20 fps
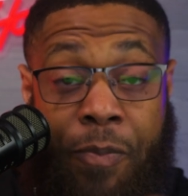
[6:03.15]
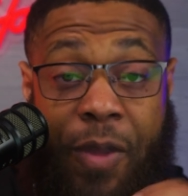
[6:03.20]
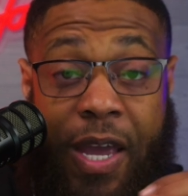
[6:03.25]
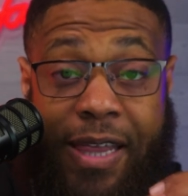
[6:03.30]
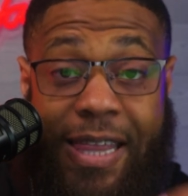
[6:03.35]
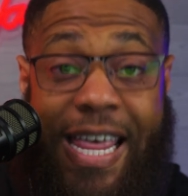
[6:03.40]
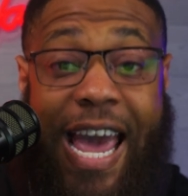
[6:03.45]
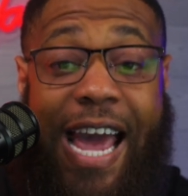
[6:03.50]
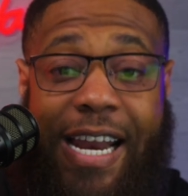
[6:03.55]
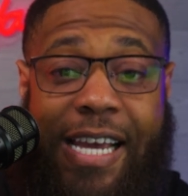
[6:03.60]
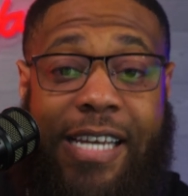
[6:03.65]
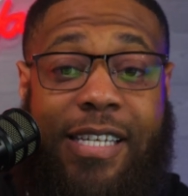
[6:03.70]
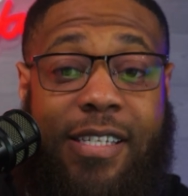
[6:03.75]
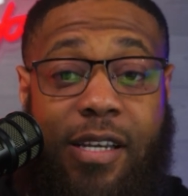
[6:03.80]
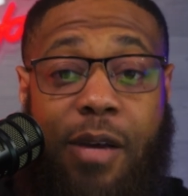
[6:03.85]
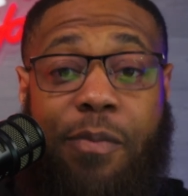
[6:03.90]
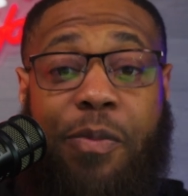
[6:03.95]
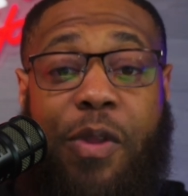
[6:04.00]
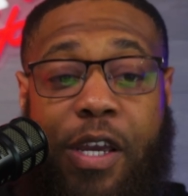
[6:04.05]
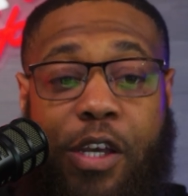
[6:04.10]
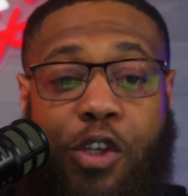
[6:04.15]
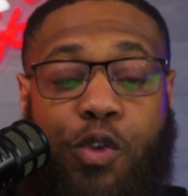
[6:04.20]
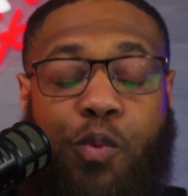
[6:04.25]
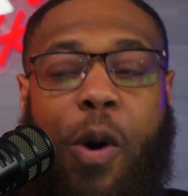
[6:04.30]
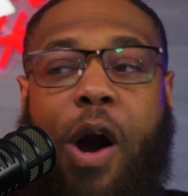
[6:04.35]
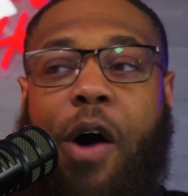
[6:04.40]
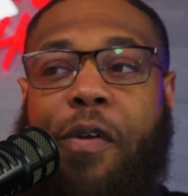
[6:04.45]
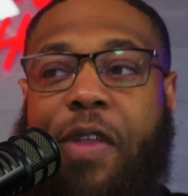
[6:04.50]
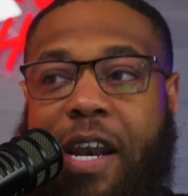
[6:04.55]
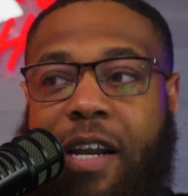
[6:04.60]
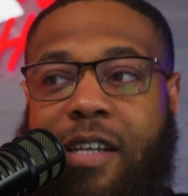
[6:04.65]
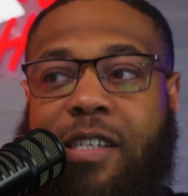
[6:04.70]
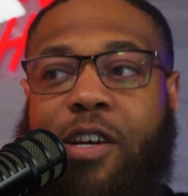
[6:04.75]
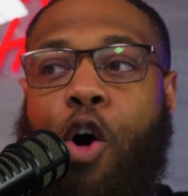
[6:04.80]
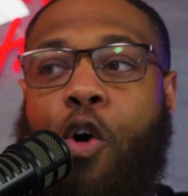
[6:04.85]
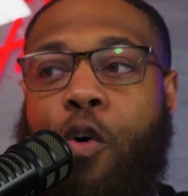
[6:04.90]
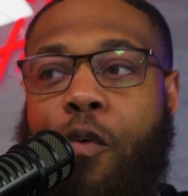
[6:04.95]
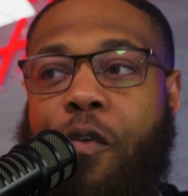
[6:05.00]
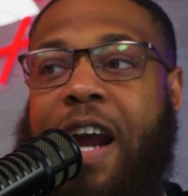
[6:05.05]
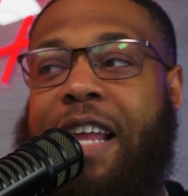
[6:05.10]
And that is something as well that is
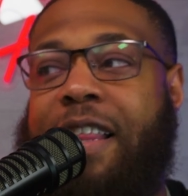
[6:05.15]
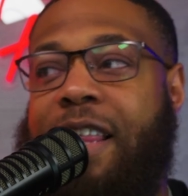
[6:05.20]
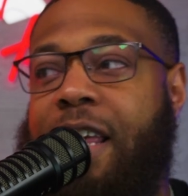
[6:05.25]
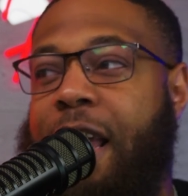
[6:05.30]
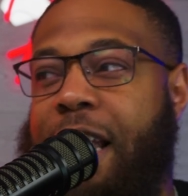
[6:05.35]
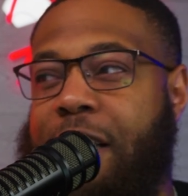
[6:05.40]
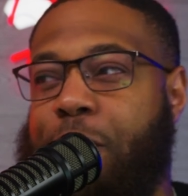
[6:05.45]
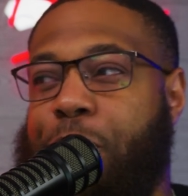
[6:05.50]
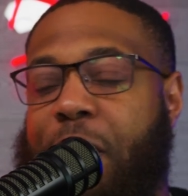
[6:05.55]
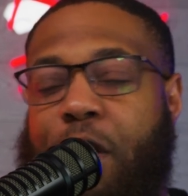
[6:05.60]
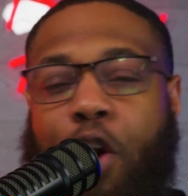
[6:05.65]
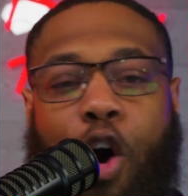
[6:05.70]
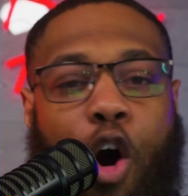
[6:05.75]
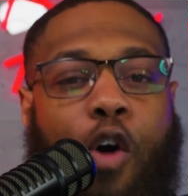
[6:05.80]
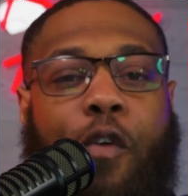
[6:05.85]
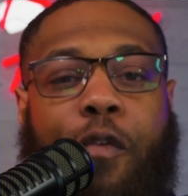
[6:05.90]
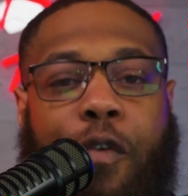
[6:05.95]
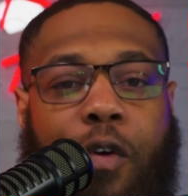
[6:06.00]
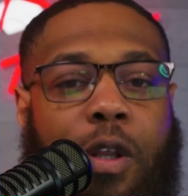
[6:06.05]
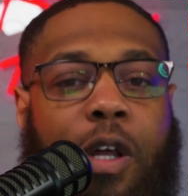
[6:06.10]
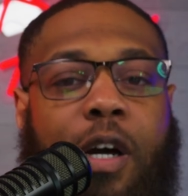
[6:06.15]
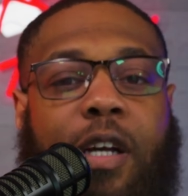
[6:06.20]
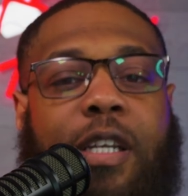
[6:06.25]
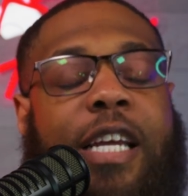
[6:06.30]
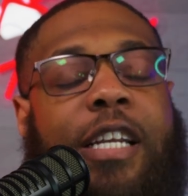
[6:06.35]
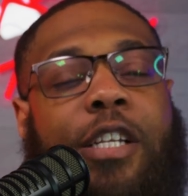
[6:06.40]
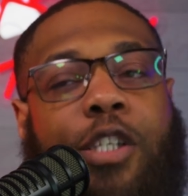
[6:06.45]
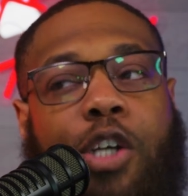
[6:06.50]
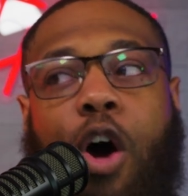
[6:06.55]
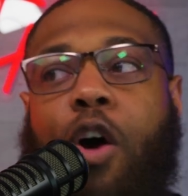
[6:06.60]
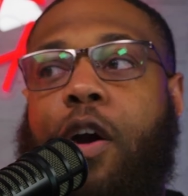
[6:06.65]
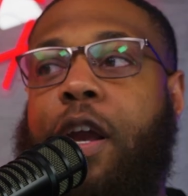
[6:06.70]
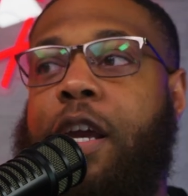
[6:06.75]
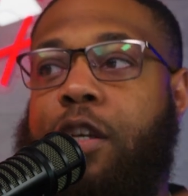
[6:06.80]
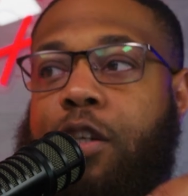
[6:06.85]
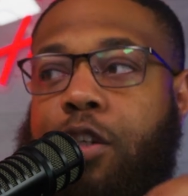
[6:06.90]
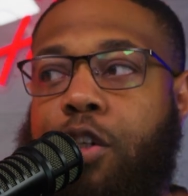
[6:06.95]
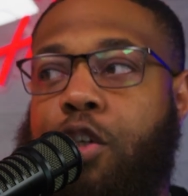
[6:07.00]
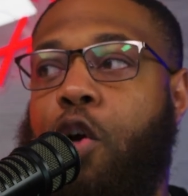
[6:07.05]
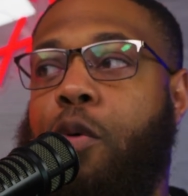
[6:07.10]
I think has been overlooked in talking
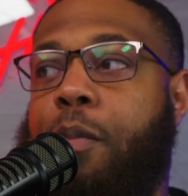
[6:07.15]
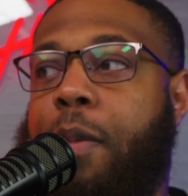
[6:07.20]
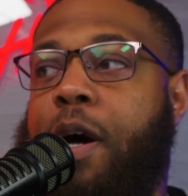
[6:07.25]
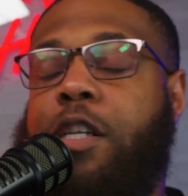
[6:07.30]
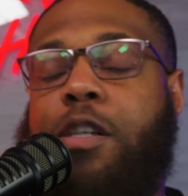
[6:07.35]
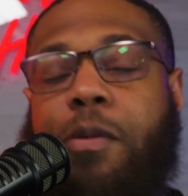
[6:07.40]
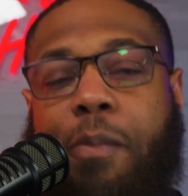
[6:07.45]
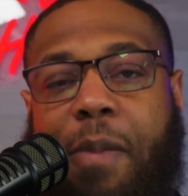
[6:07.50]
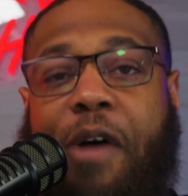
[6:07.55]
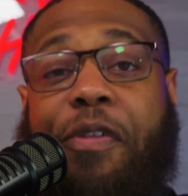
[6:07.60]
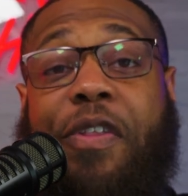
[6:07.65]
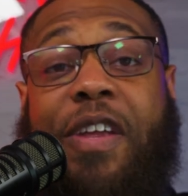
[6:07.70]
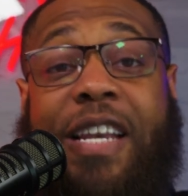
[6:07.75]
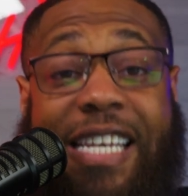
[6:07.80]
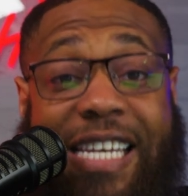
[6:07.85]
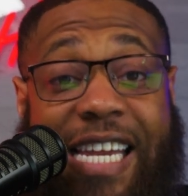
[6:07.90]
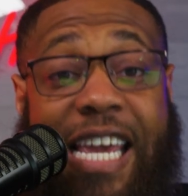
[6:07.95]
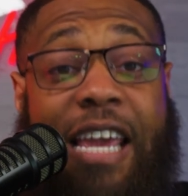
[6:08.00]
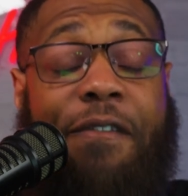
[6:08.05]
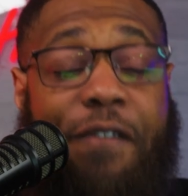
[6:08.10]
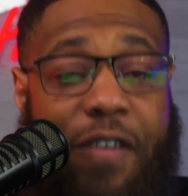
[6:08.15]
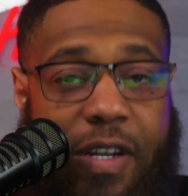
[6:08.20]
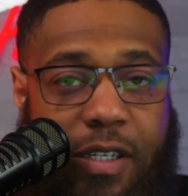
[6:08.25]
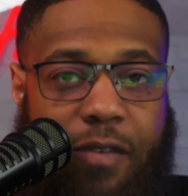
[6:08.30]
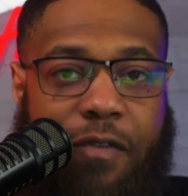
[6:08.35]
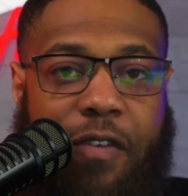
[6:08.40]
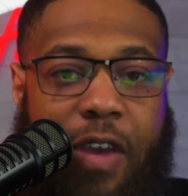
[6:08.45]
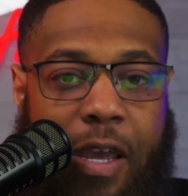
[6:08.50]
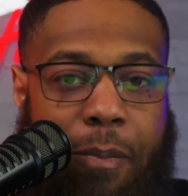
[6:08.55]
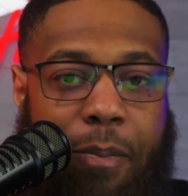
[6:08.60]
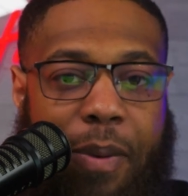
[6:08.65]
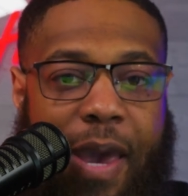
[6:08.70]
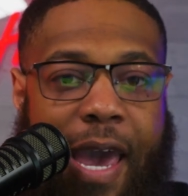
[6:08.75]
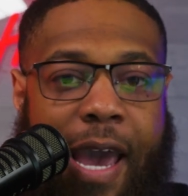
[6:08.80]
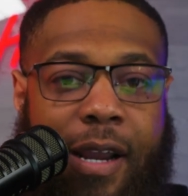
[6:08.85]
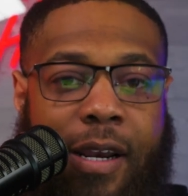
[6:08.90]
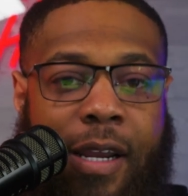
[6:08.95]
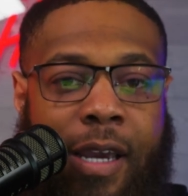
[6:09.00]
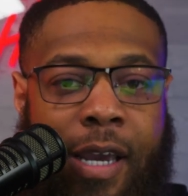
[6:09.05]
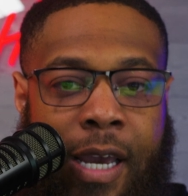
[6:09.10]
so much about the defensive
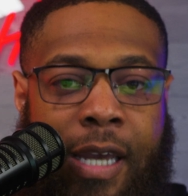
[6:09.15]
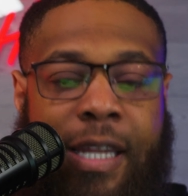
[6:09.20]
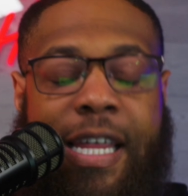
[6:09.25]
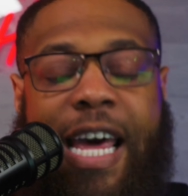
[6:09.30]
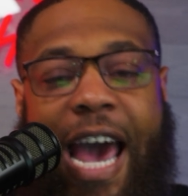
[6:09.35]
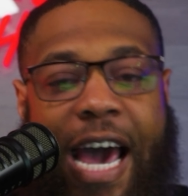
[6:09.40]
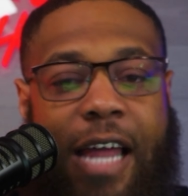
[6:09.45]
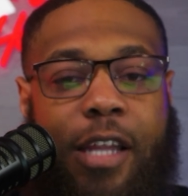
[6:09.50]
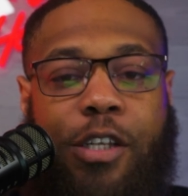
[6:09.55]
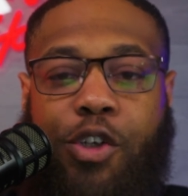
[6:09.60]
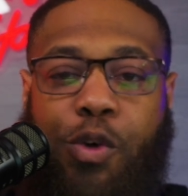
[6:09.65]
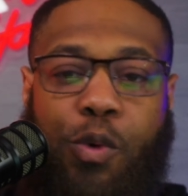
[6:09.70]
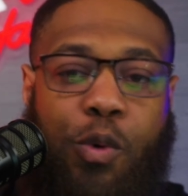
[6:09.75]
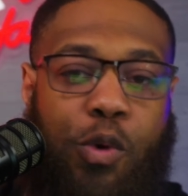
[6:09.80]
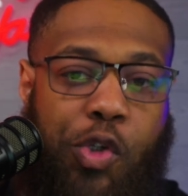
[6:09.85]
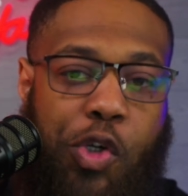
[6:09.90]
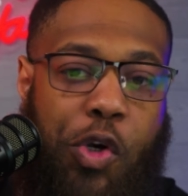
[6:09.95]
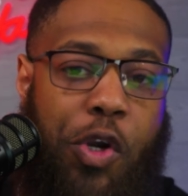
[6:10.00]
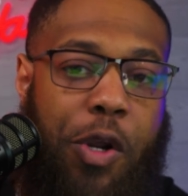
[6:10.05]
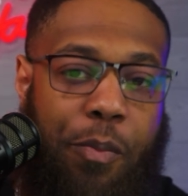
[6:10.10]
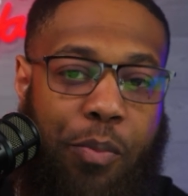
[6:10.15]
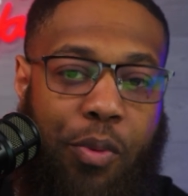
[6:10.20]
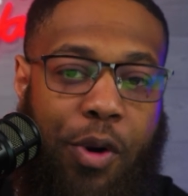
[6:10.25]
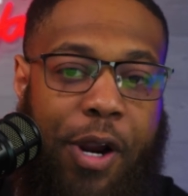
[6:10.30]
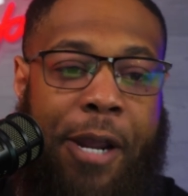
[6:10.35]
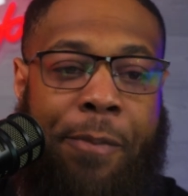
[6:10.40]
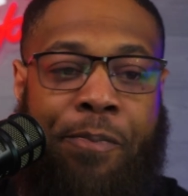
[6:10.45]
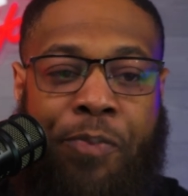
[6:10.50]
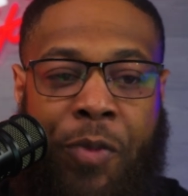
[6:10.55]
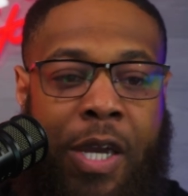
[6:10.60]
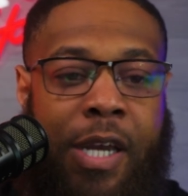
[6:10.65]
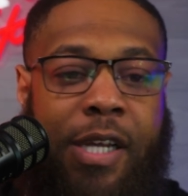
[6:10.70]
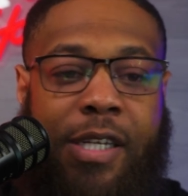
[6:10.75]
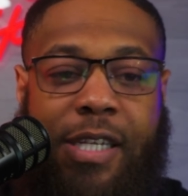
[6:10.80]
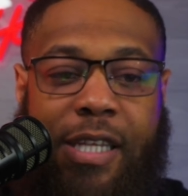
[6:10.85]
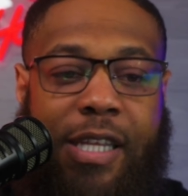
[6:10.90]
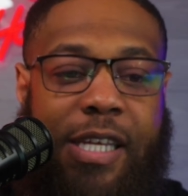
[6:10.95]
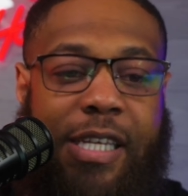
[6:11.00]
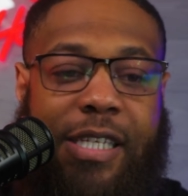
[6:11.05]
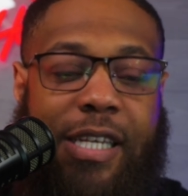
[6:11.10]
impact that Alex Caruso can bring
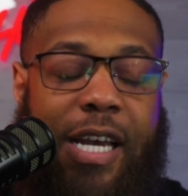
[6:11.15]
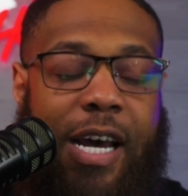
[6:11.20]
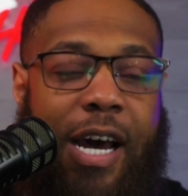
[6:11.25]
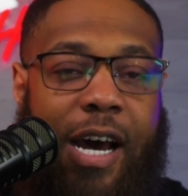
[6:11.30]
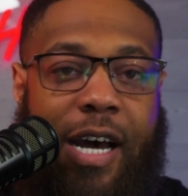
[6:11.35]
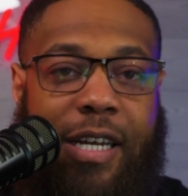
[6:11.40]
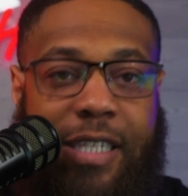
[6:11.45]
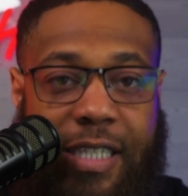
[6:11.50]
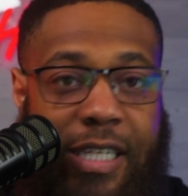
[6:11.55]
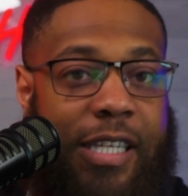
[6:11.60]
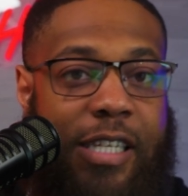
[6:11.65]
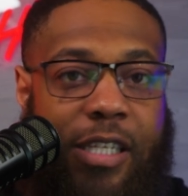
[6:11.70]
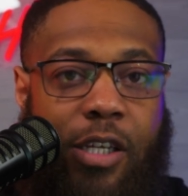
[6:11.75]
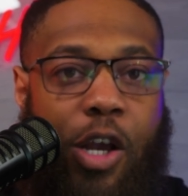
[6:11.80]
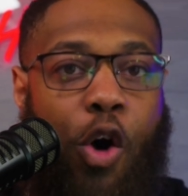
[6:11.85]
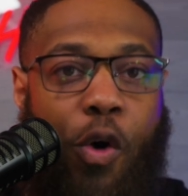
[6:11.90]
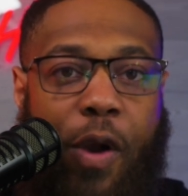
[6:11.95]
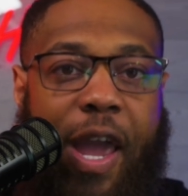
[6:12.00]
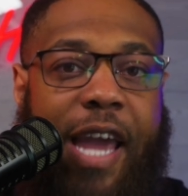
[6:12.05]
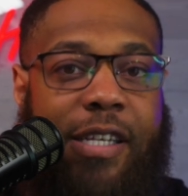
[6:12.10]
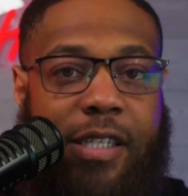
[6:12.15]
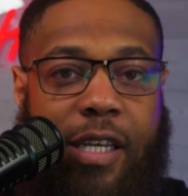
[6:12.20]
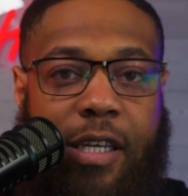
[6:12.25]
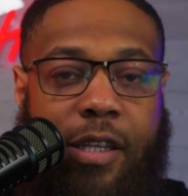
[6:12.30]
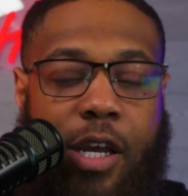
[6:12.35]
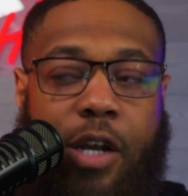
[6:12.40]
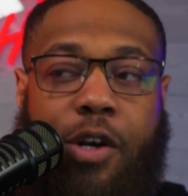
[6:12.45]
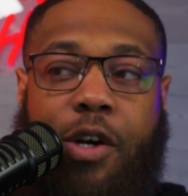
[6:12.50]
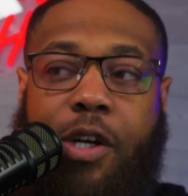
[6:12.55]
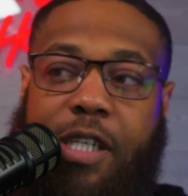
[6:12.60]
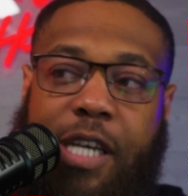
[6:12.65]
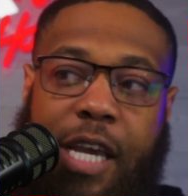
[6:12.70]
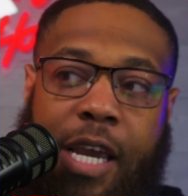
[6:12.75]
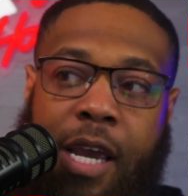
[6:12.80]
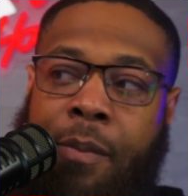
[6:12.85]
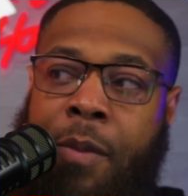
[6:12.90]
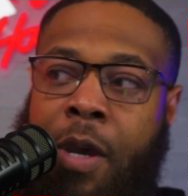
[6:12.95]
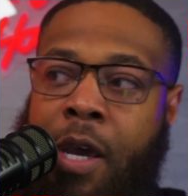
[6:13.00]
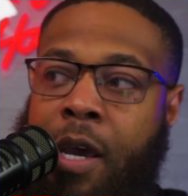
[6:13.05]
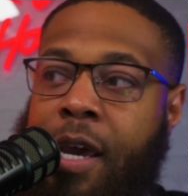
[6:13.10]
to this OKC Thunder
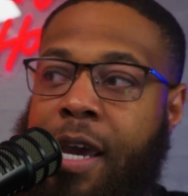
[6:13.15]
team.